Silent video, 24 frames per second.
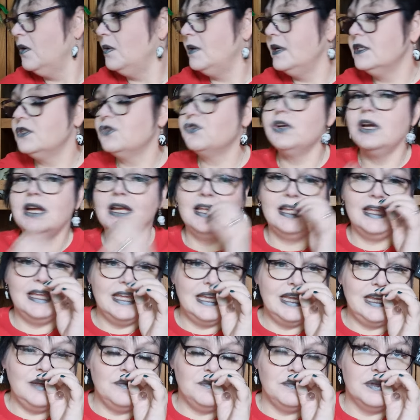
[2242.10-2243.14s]
always try and
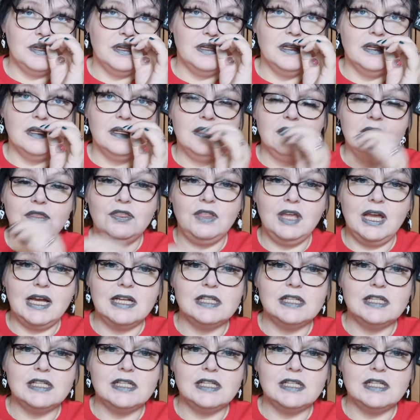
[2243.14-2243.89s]
keep the